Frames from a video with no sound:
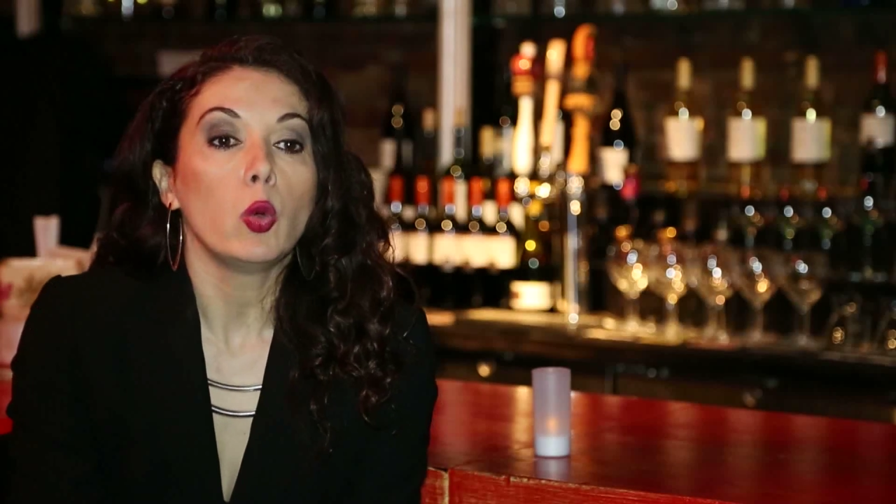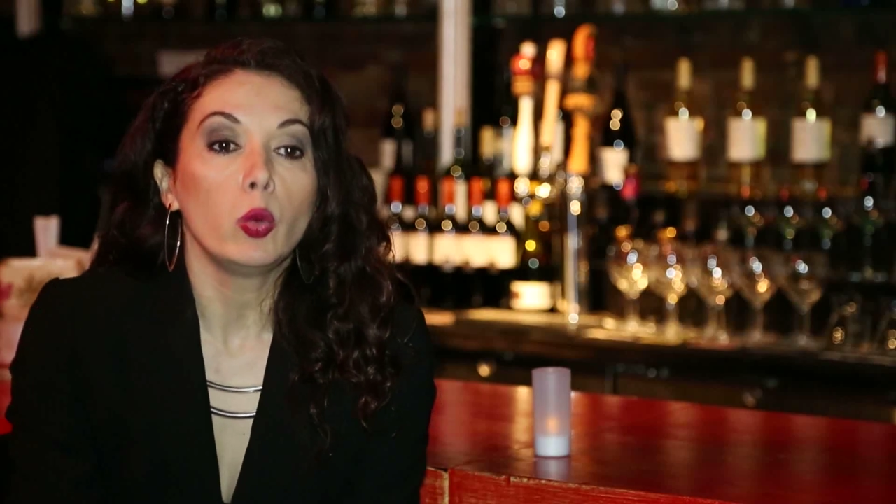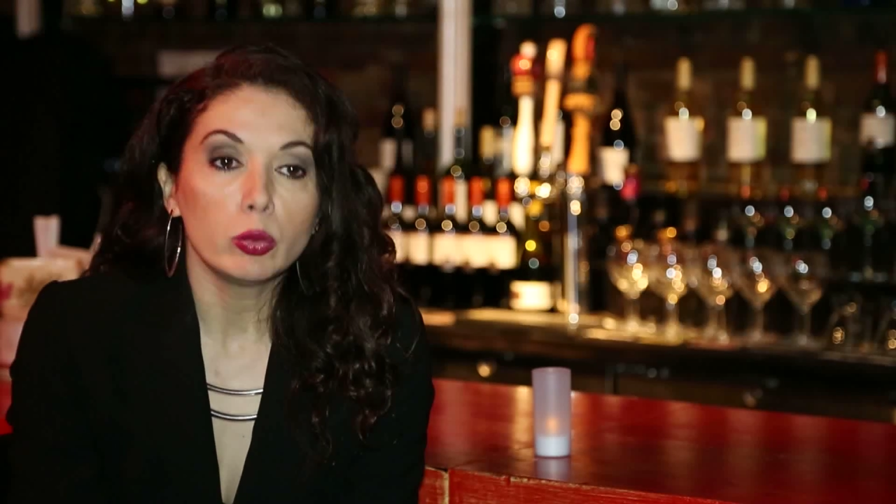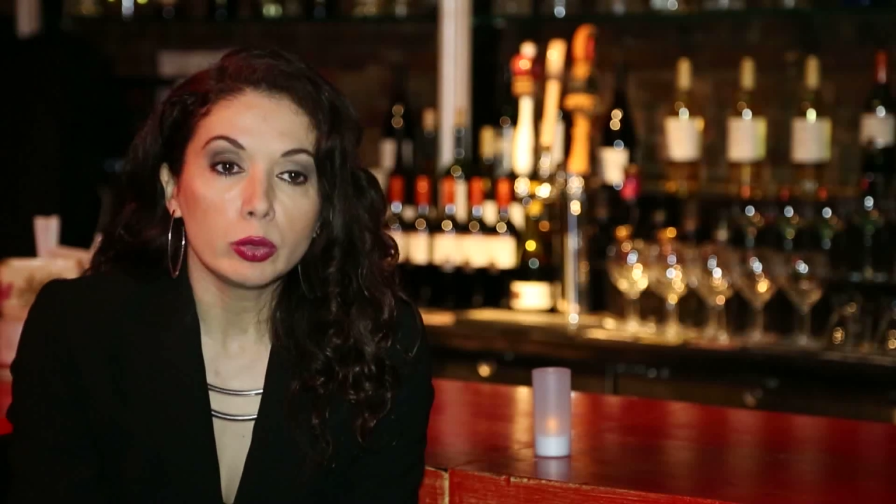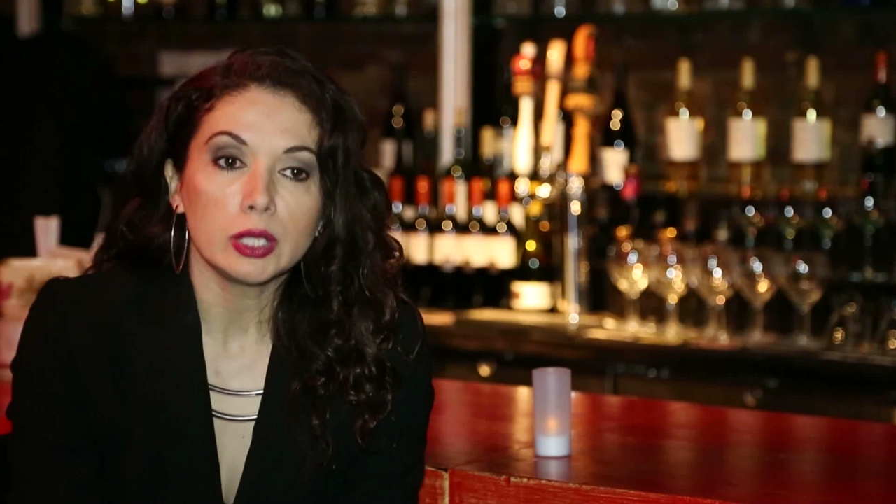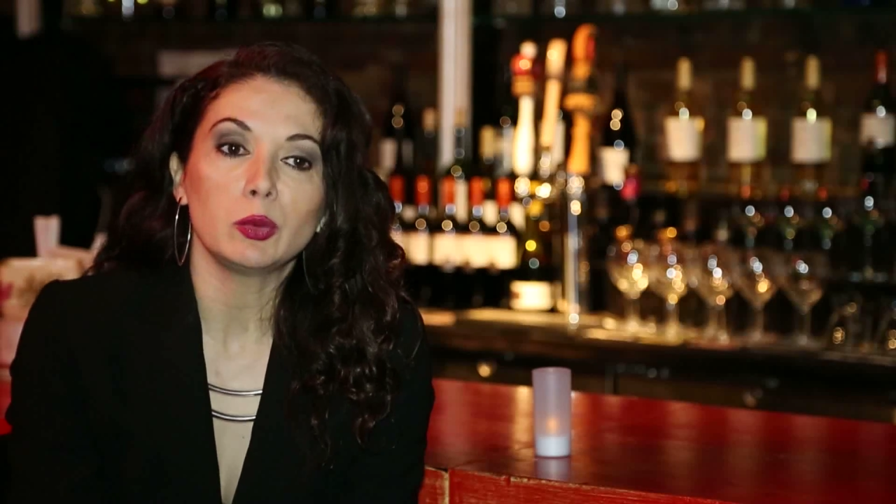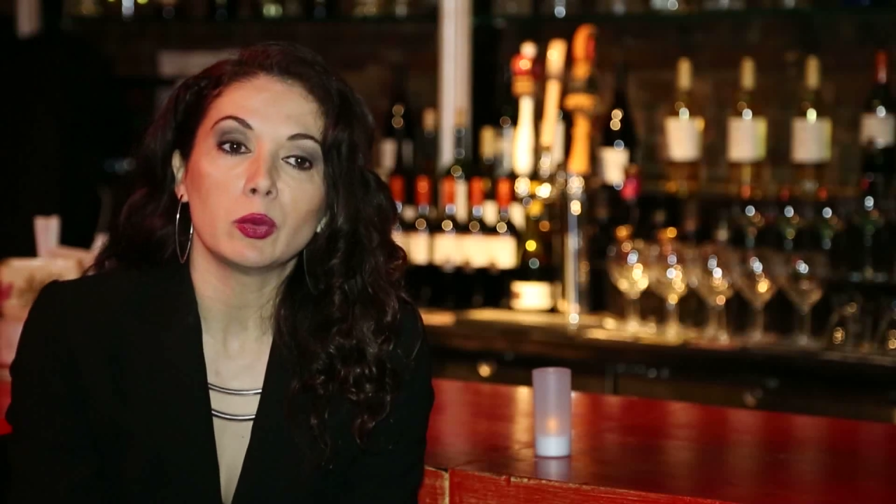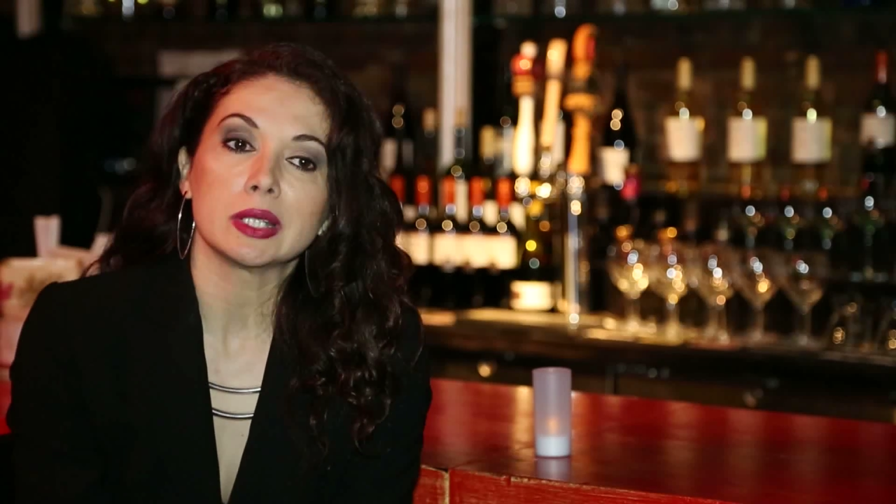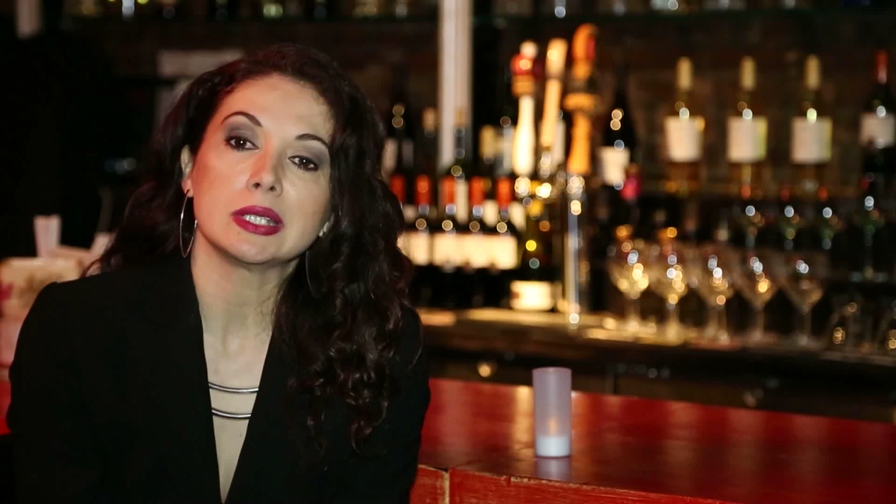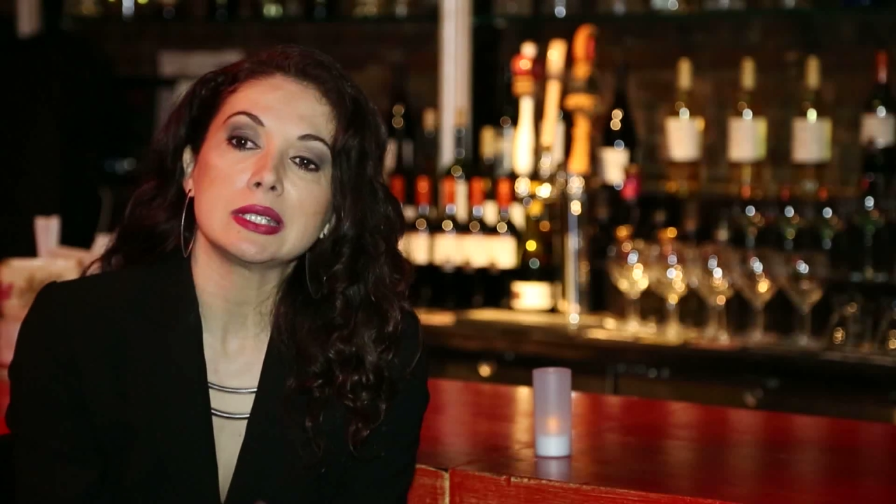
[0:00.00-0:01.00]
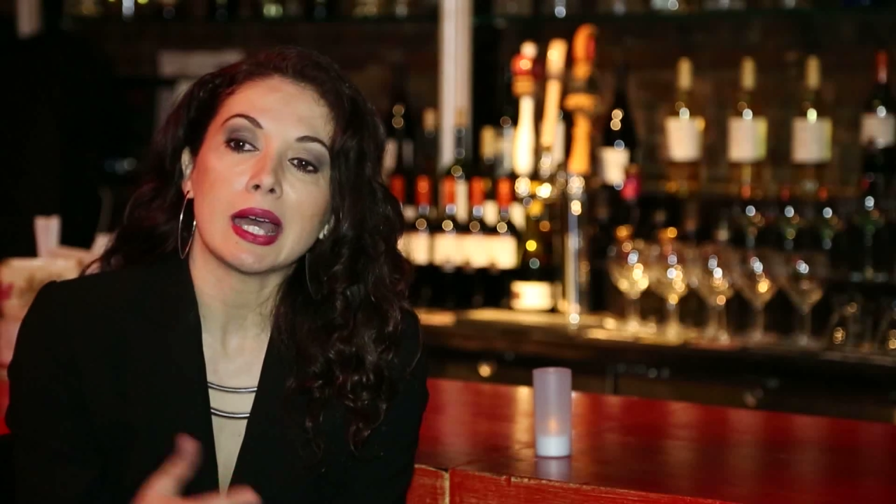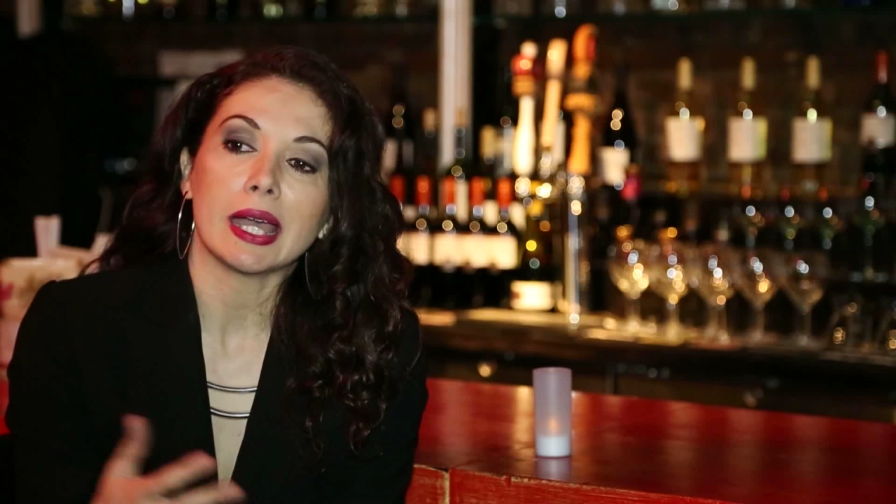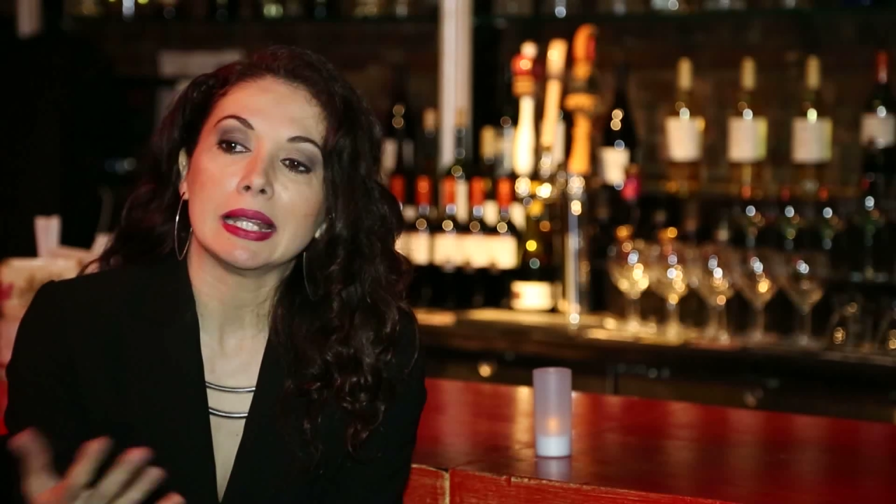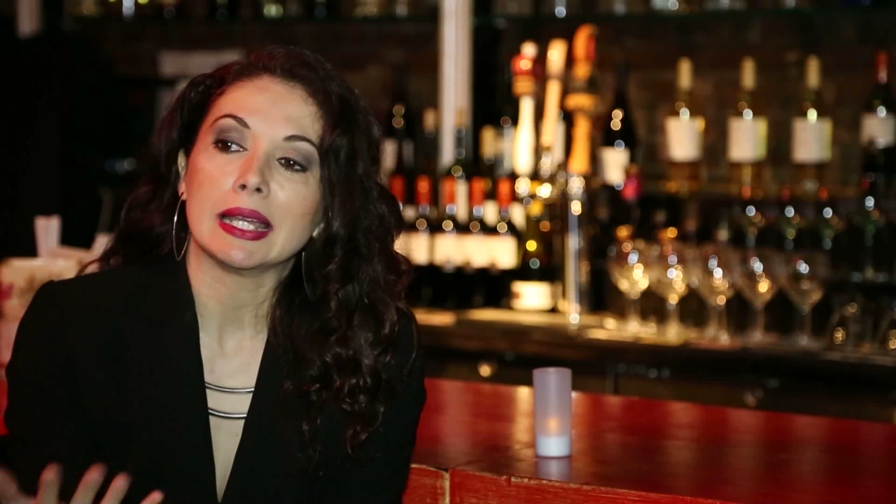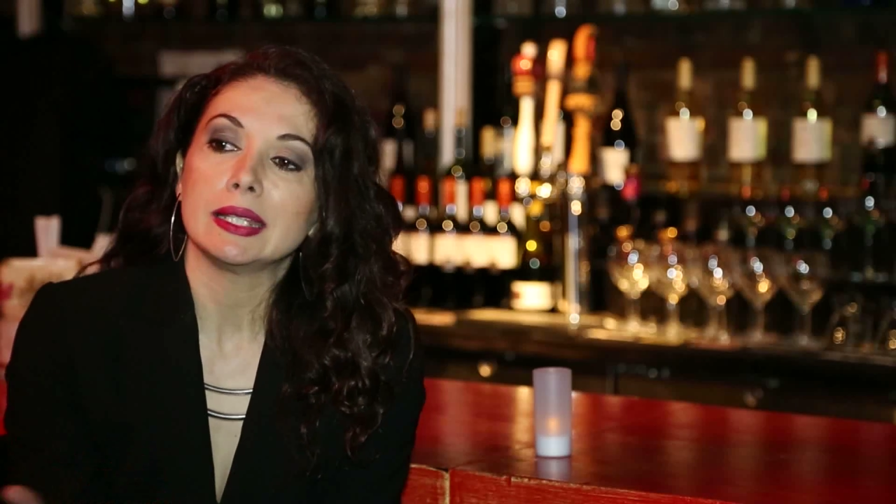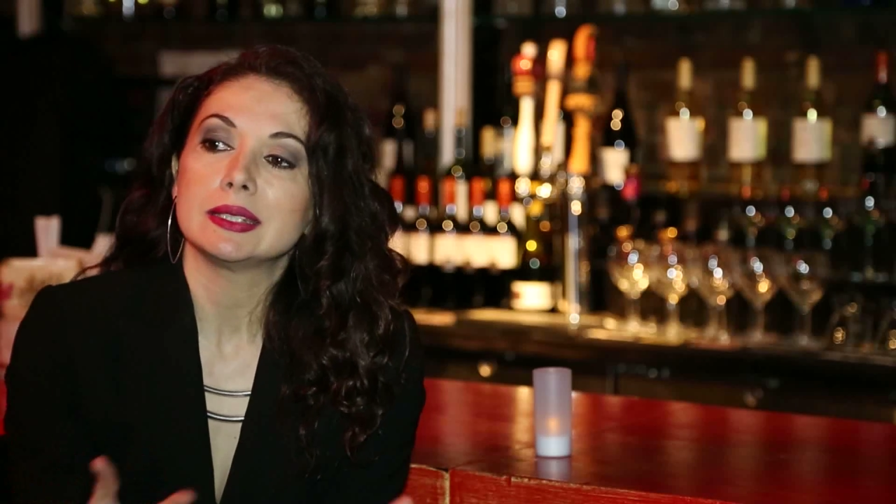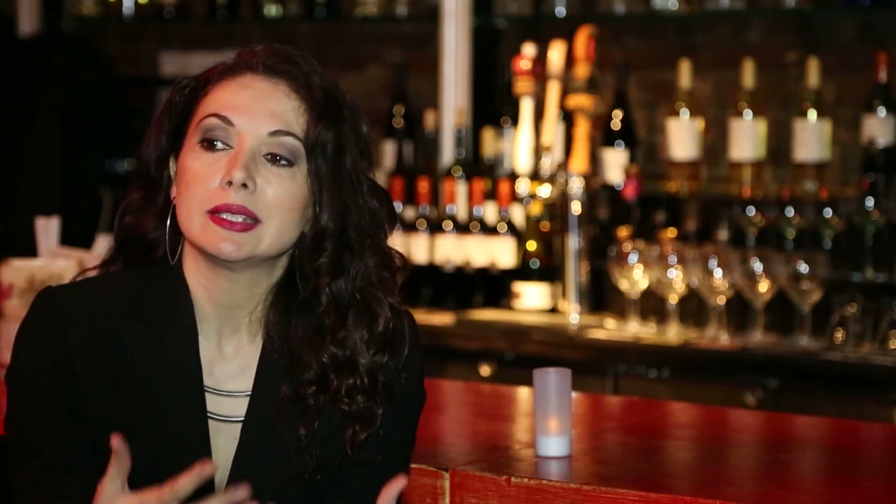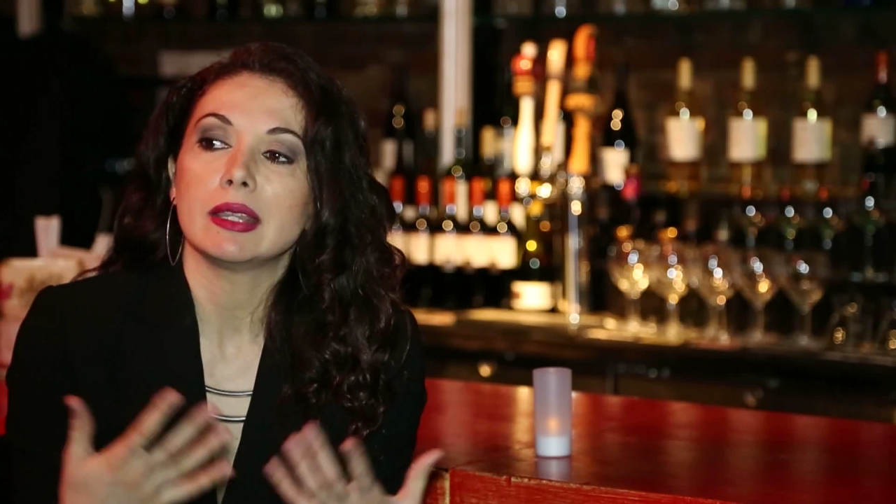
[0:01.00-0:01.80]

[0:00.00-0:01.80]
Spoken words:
we really wanted to highlight